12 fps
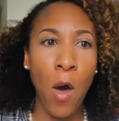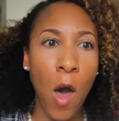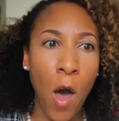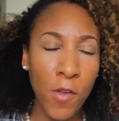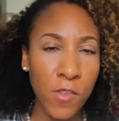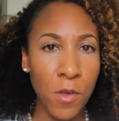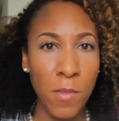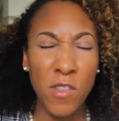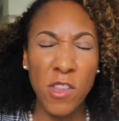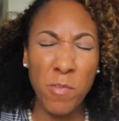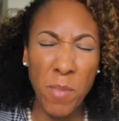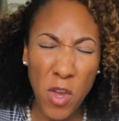awesome and
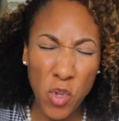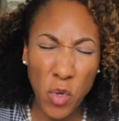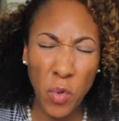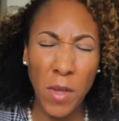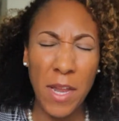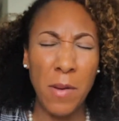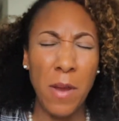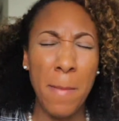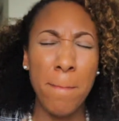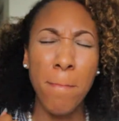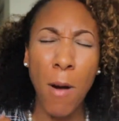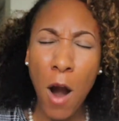special
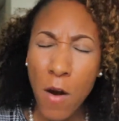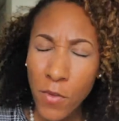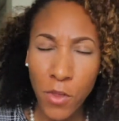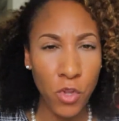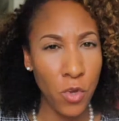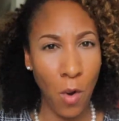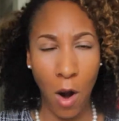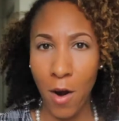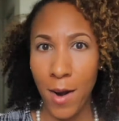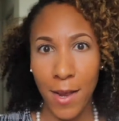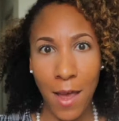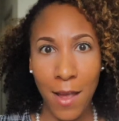and marvelous you
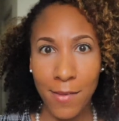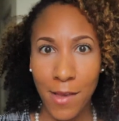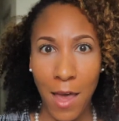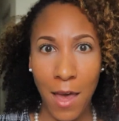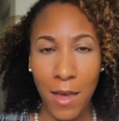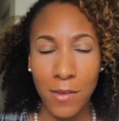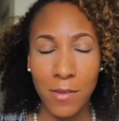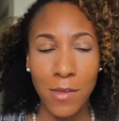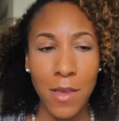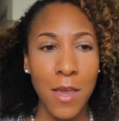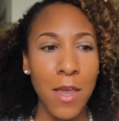are in God's eyes,